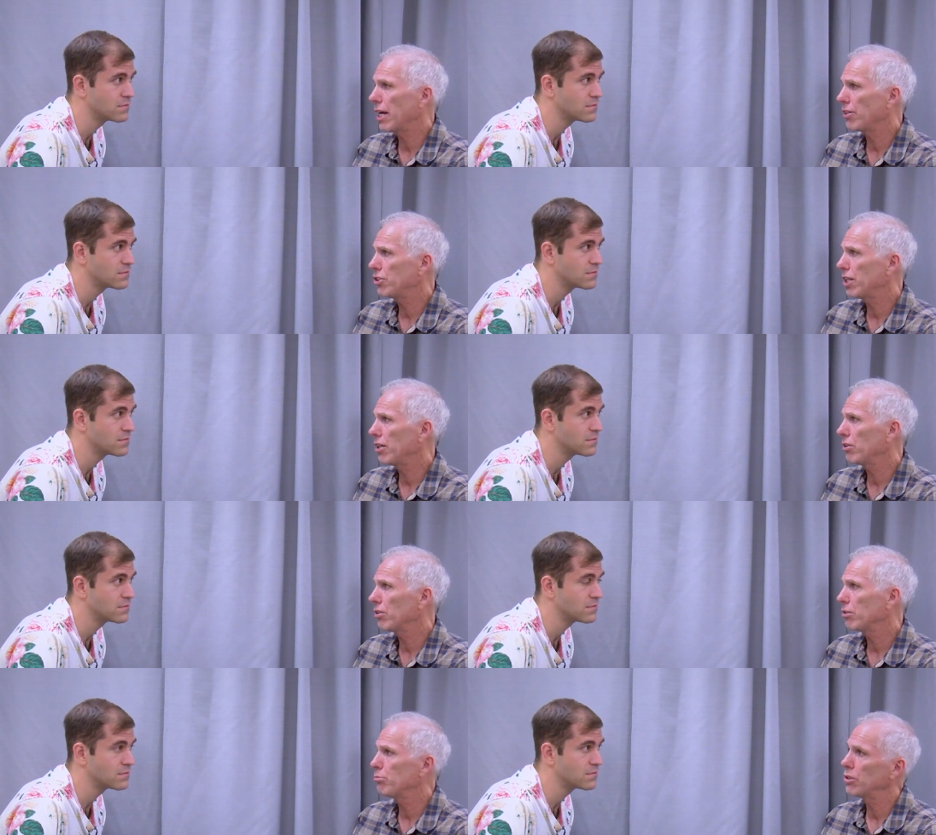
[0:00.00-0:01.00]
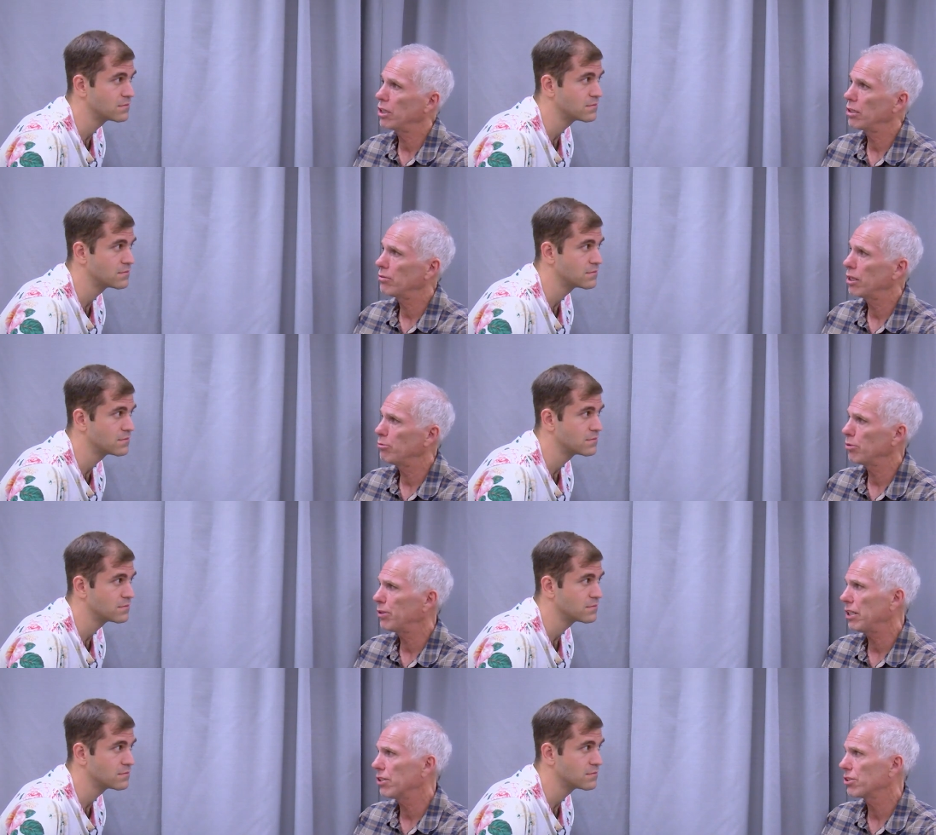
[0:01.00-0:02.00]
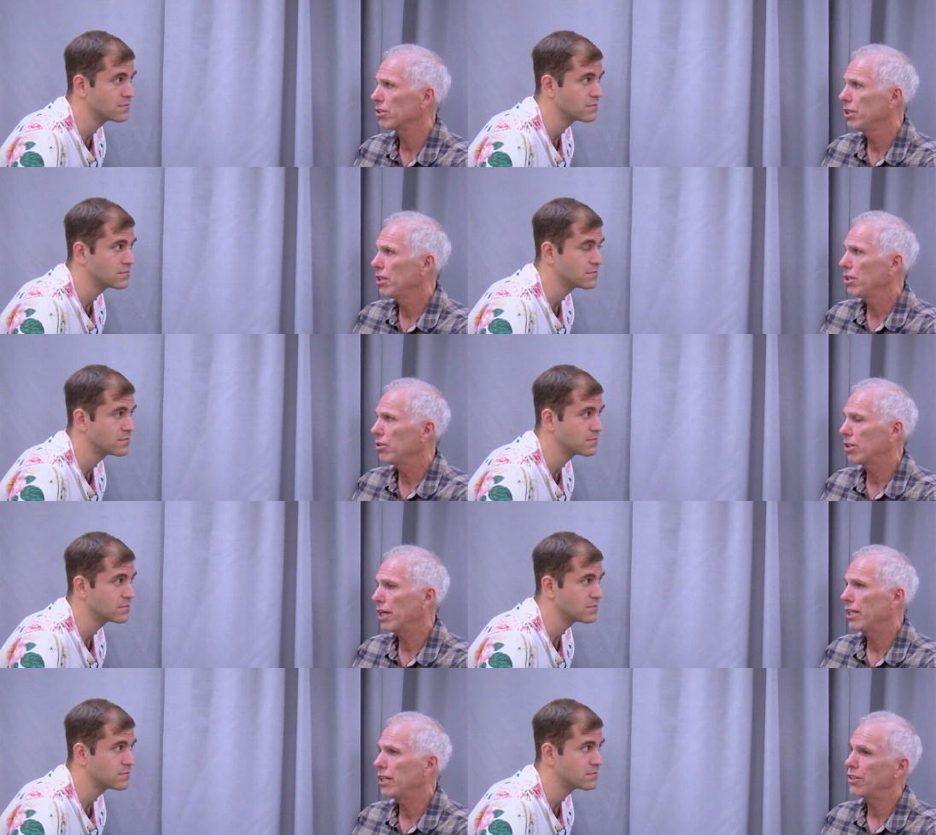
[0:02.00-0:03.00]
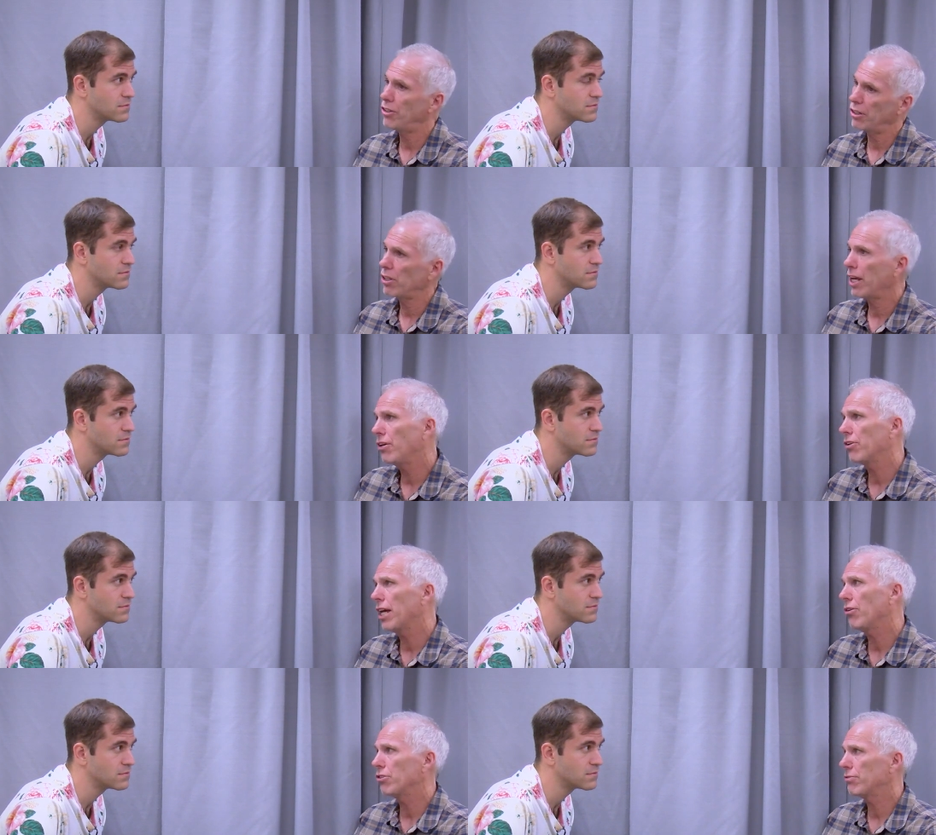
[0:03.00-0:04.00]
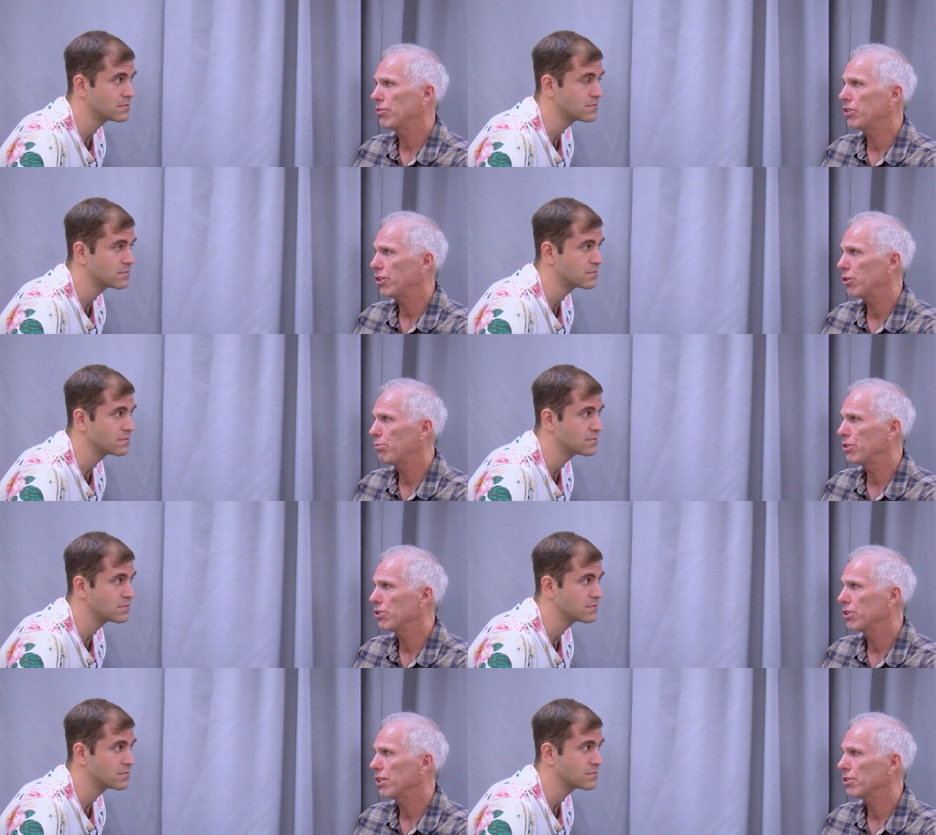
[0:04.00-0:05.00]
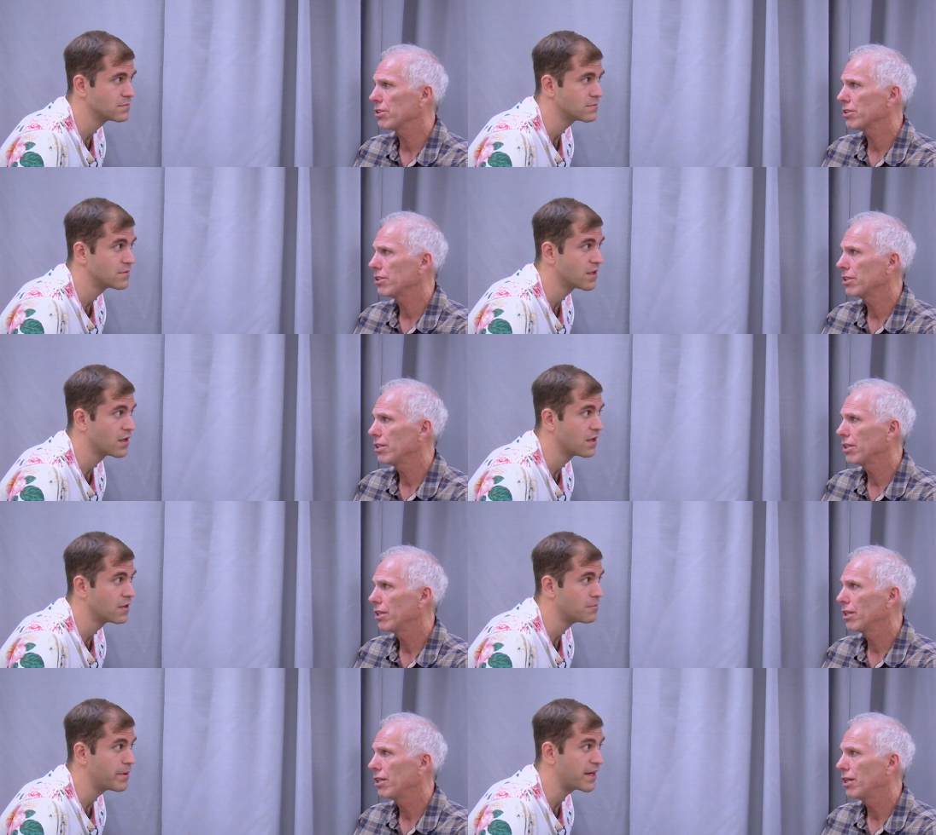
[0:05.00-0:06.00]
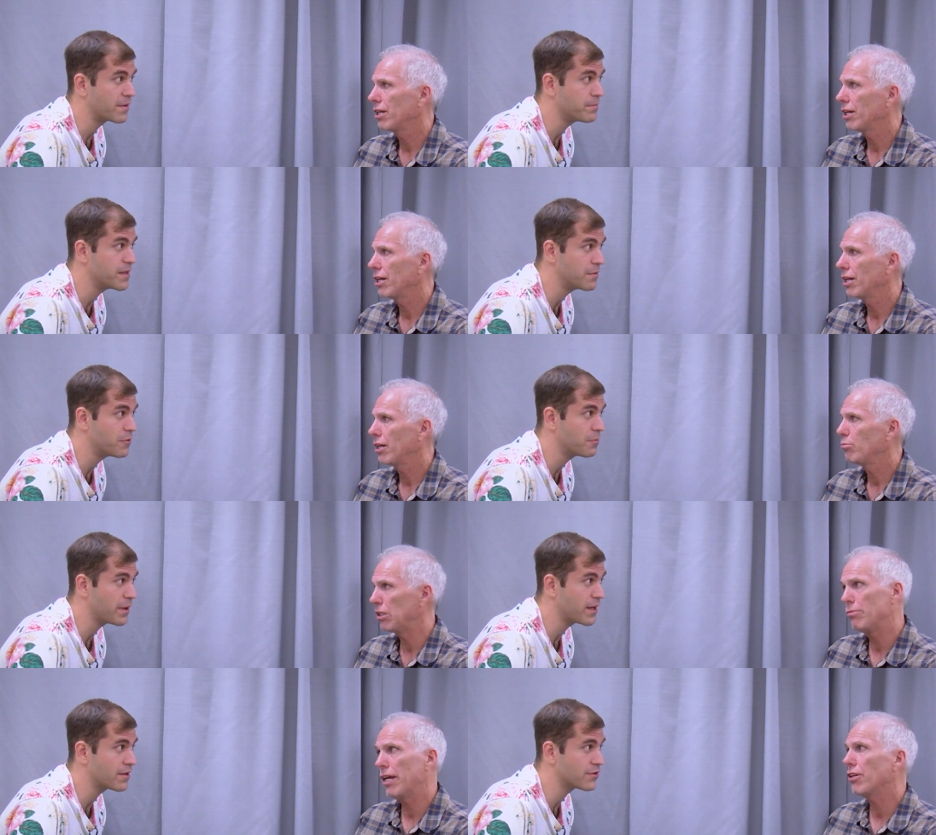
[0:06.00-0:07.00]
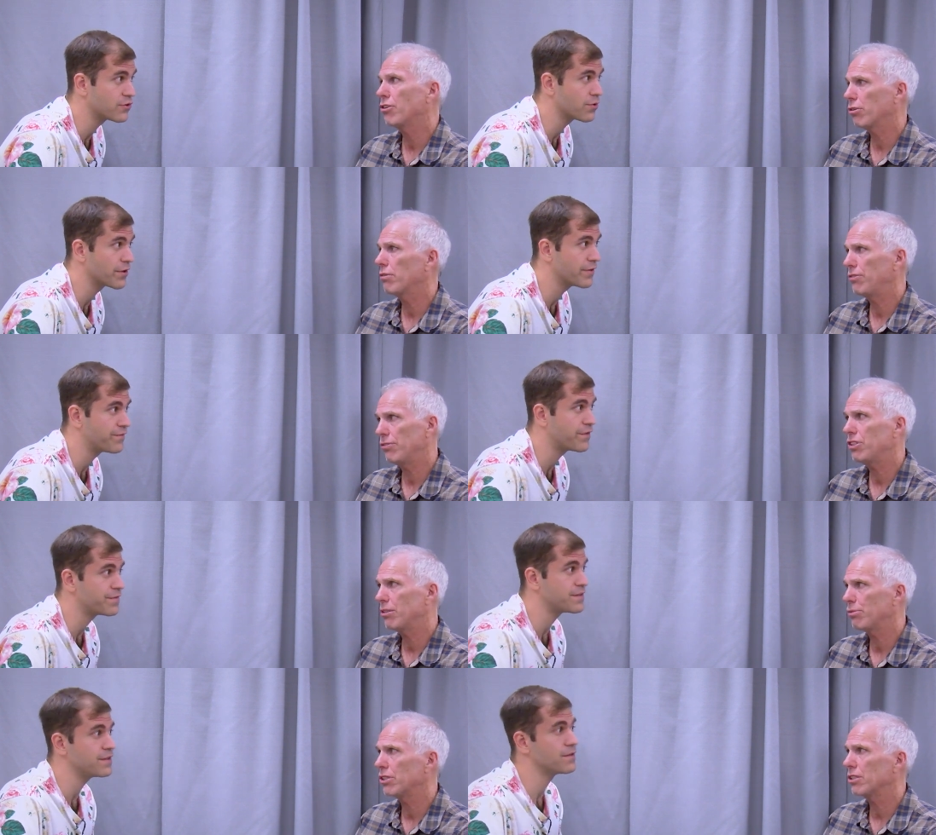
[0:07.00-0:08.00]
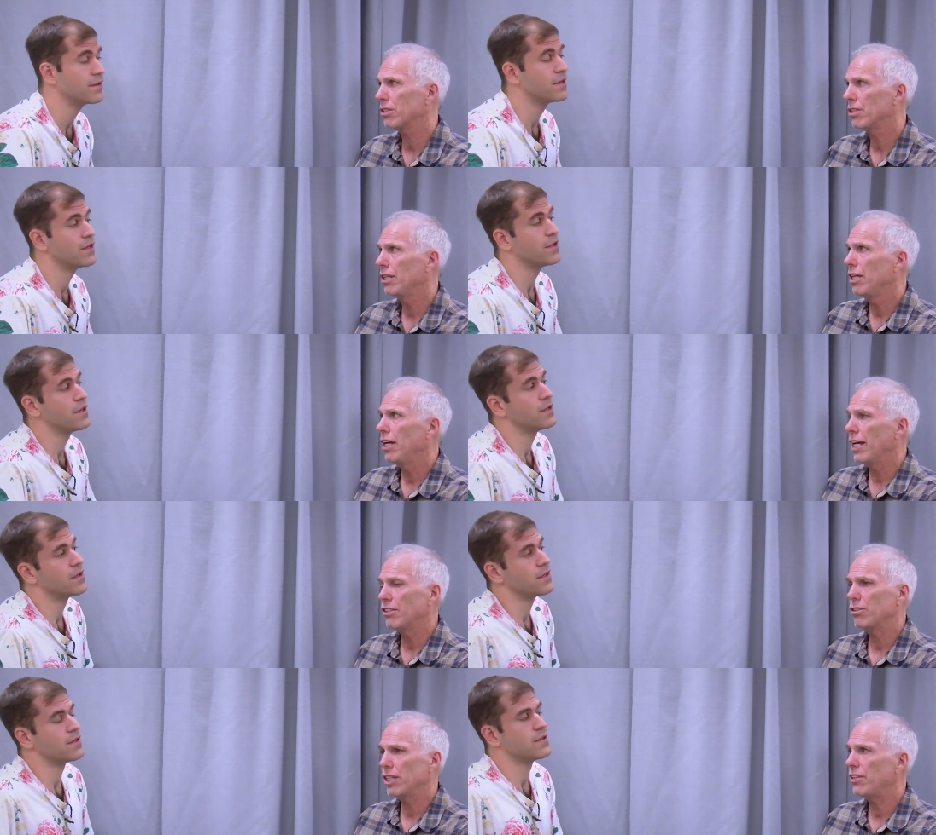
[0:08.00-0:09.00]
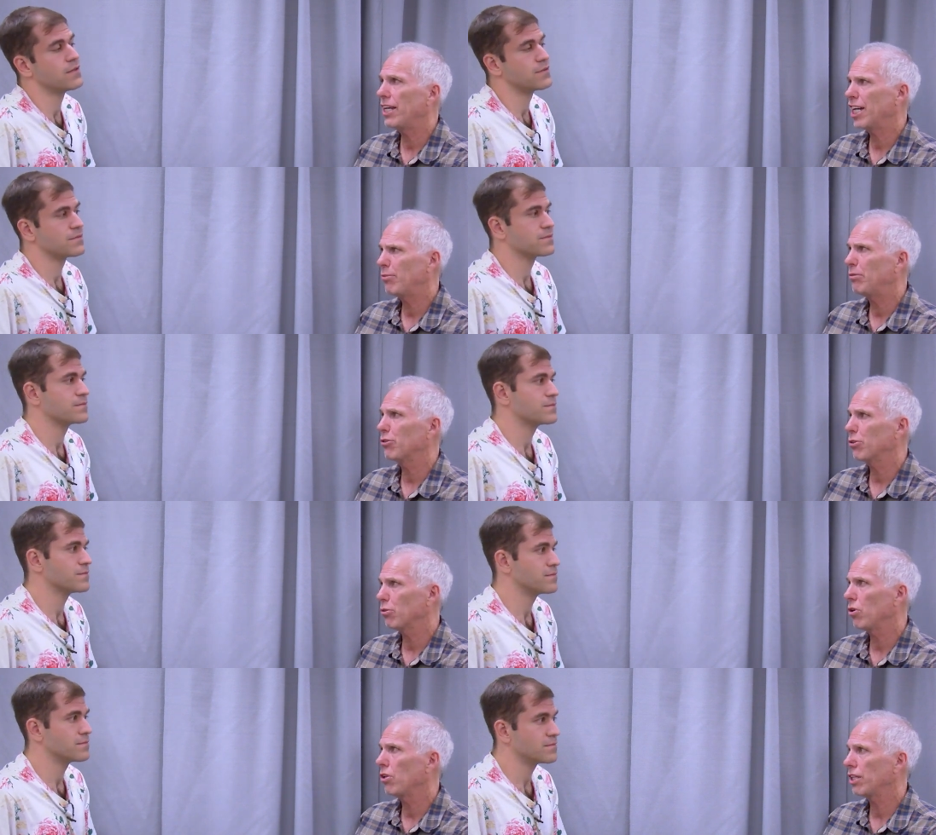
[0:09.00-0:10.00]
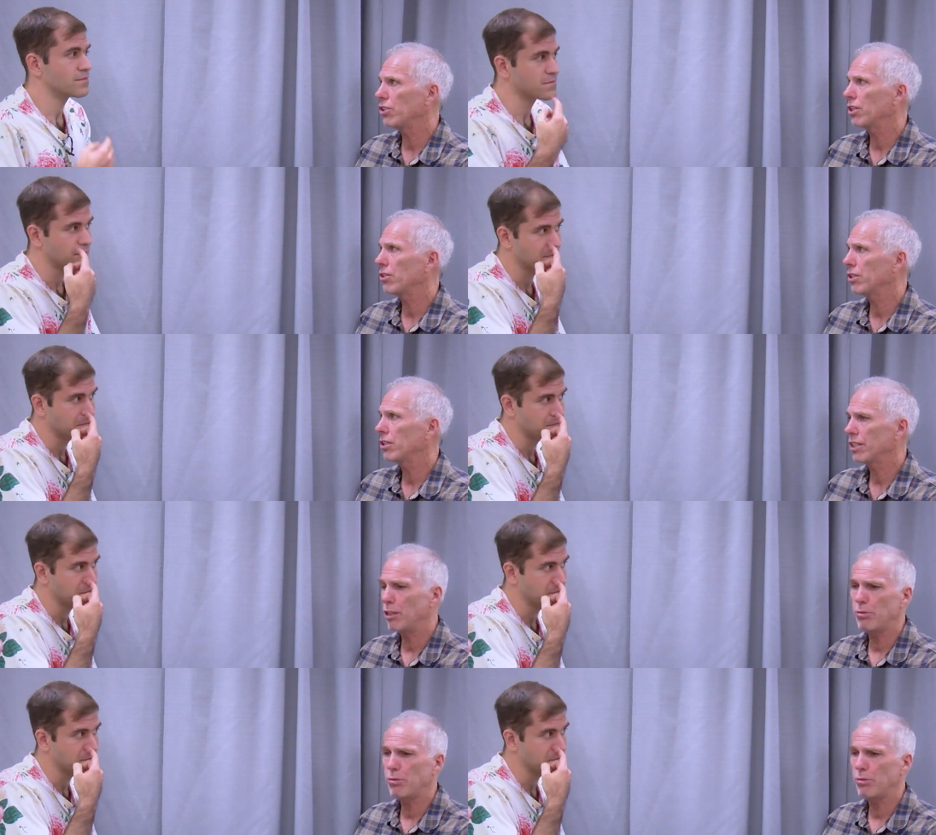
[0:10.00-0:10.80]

Speaker 1: county jail in Milpitas. Okay, a year later, that was a 15-year prison sentence.
Speaker 2: Minimum
Speaker 1: mandatory 15 prison. And so then they got people to roll on each other. They'd